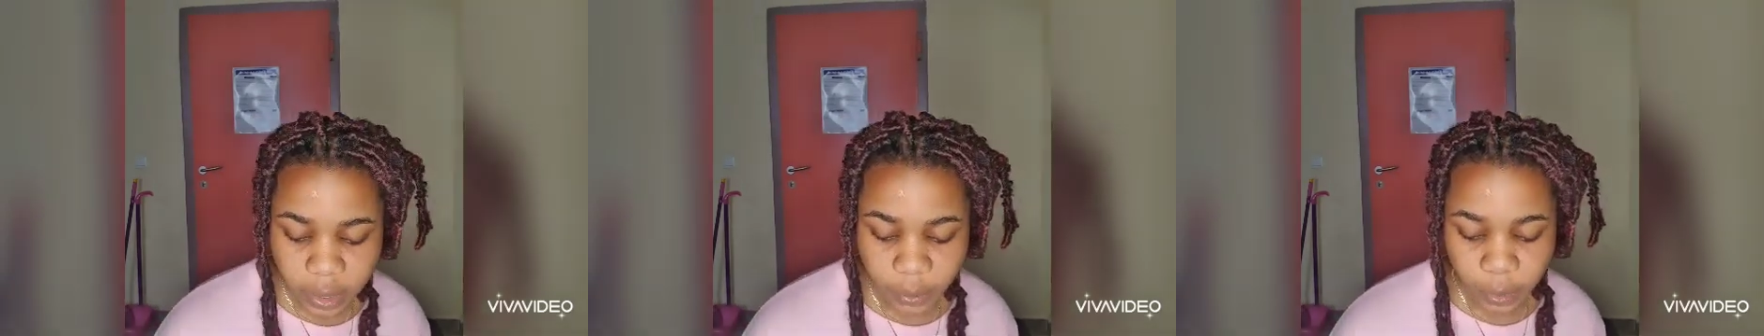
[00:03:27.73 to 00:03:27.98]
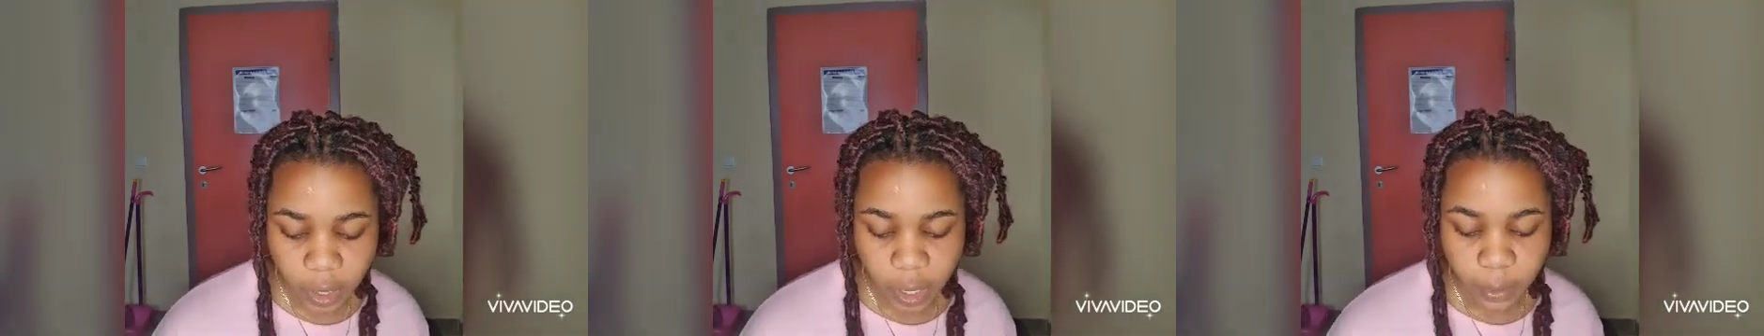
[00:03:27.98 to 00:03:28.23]
Then we
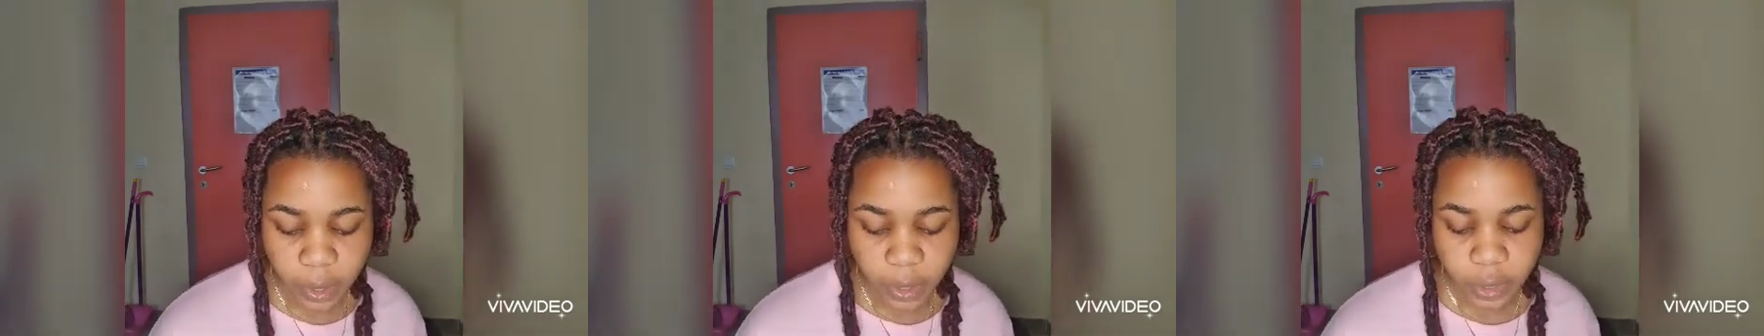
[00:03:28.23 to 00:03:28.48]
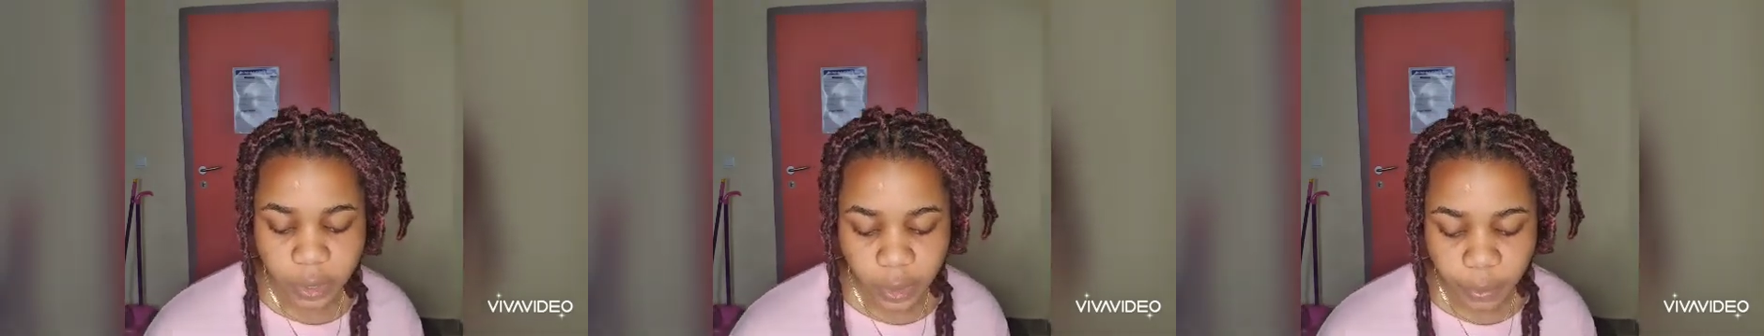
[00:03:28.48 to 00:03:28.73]
talk about
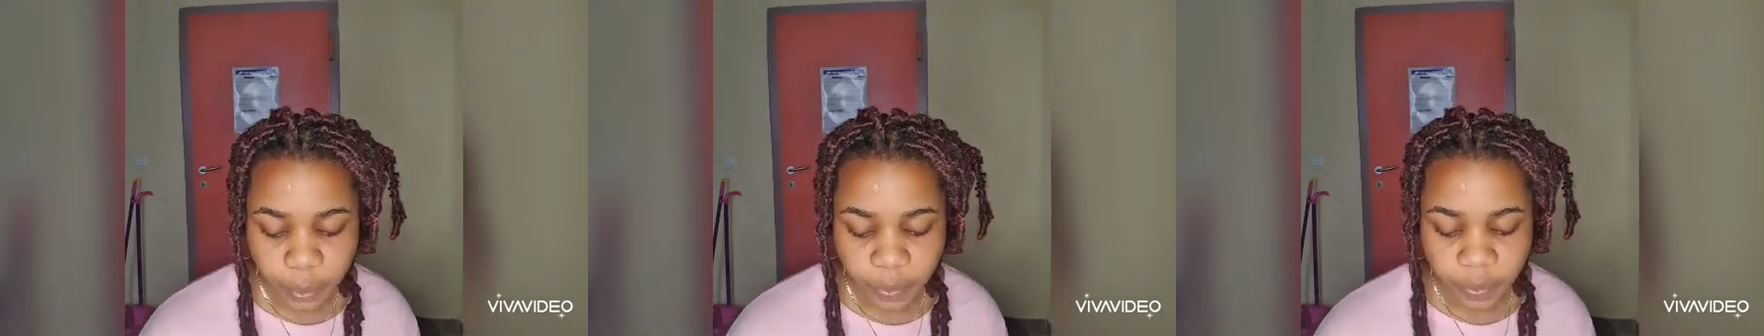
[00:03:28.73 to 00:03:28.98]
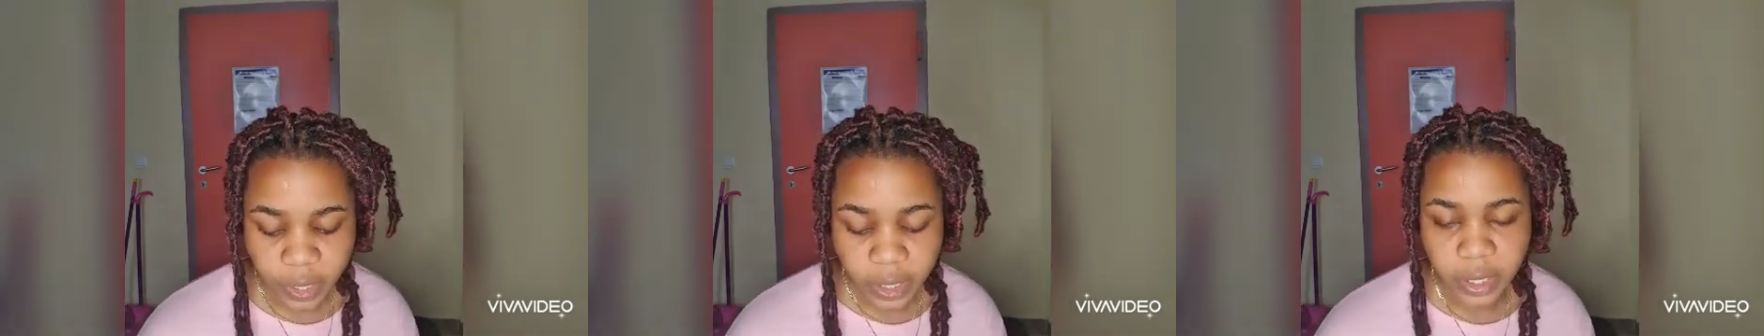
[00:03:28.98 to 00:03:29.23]
the summary
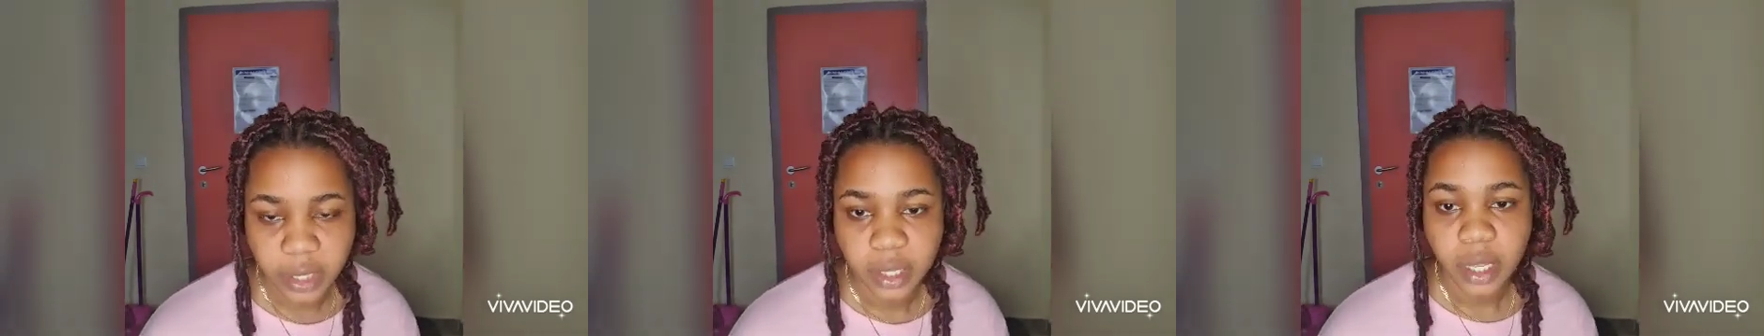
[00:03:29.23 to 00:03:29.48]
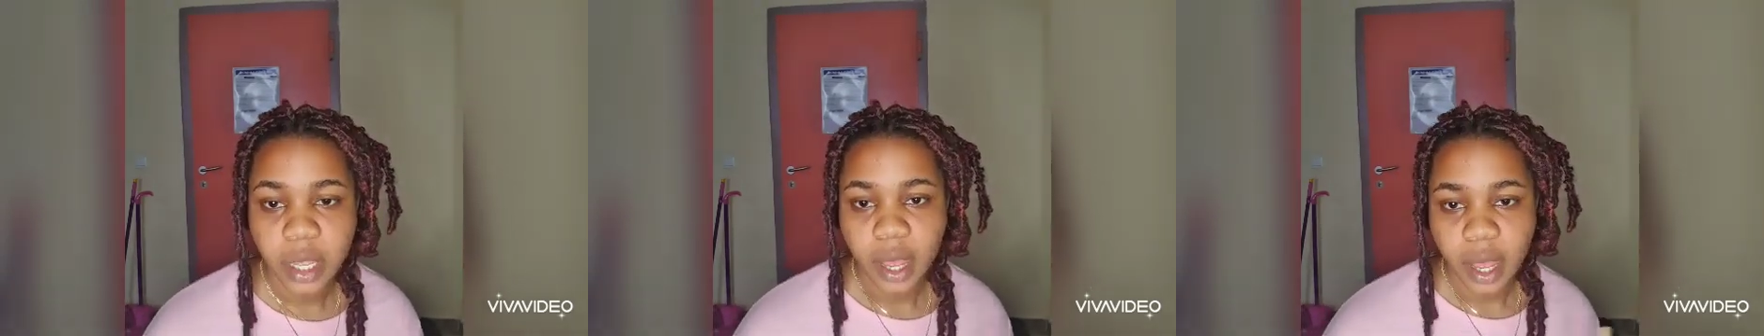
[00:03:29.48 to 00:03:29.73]
versus
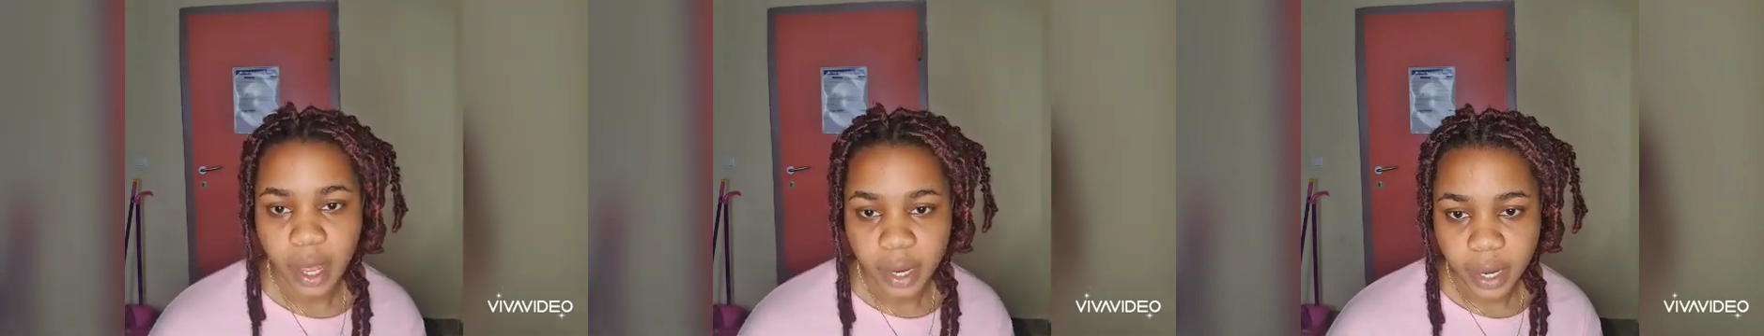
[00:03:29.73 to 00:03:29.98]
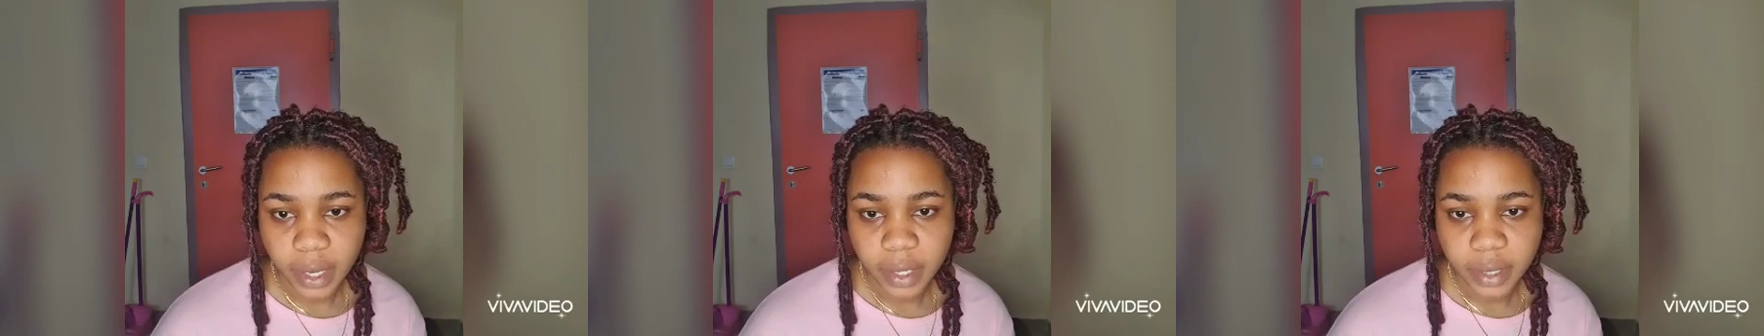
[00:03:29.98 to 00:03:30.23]

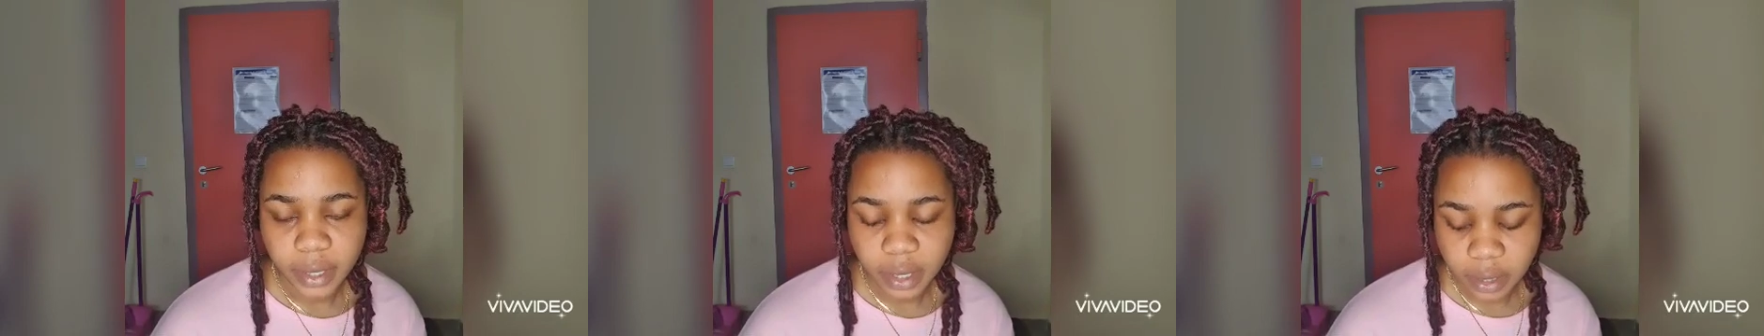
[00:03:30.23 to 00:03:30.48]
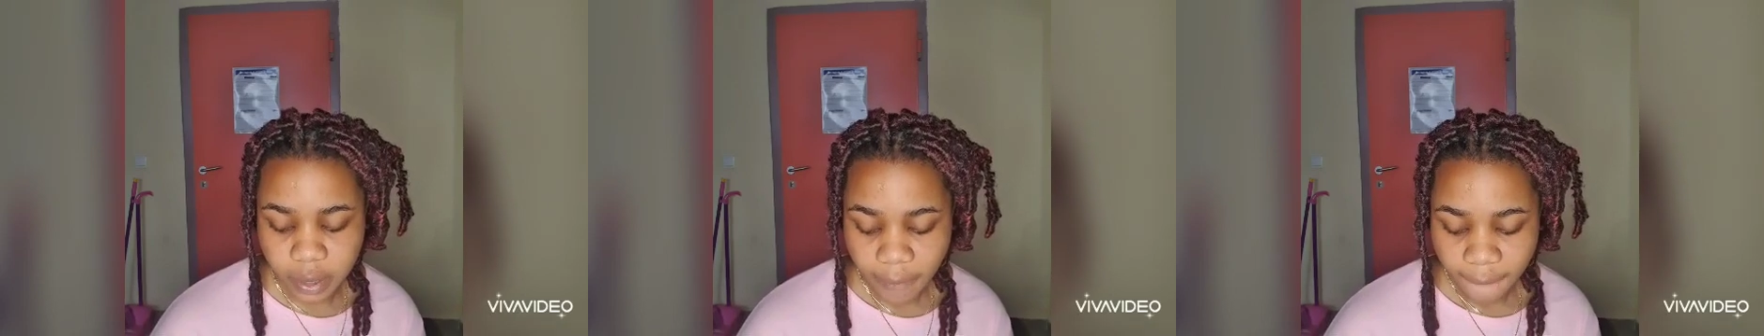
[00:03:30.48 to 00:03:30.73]

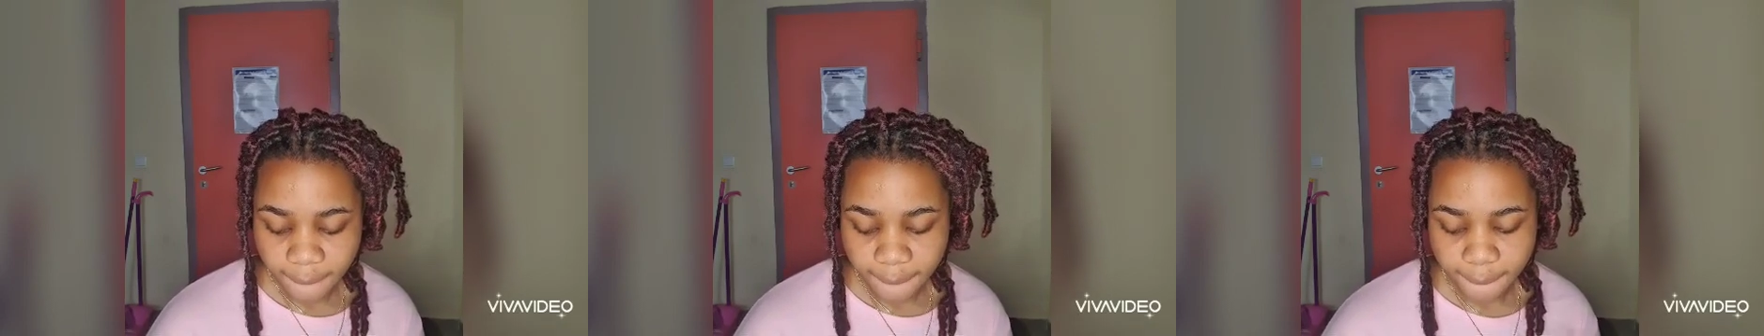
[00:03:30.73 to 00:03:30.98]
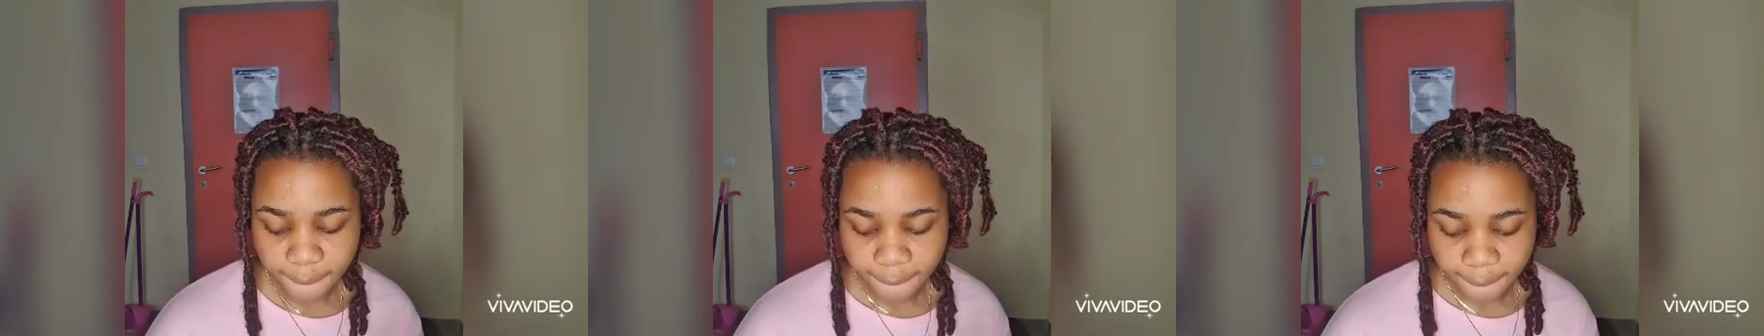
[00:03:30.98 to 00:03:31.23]
analysis.
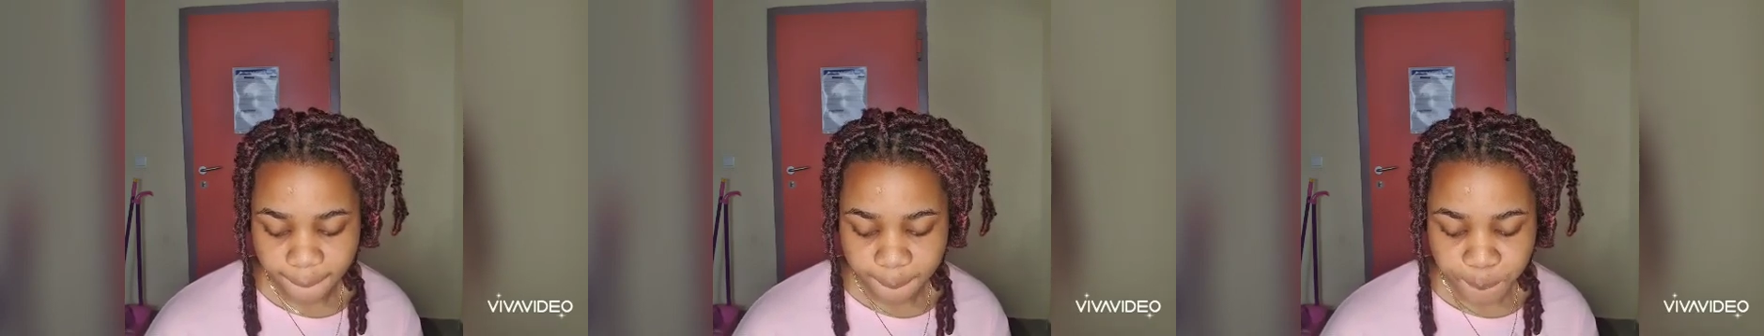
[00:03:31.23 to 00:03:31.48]
Okay,